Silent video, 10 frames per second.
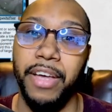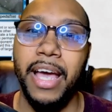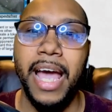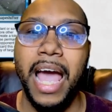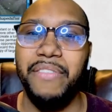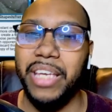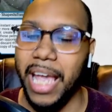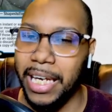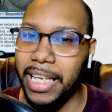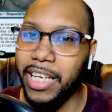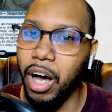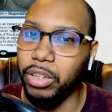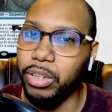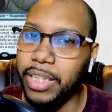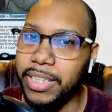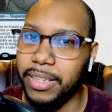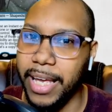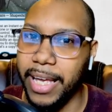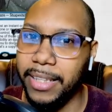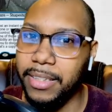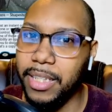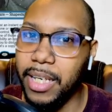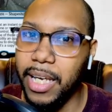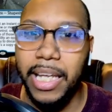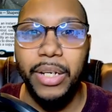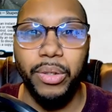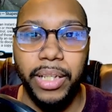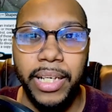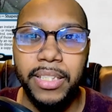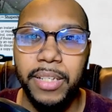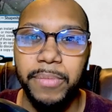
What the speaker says: having any colorless lands in your list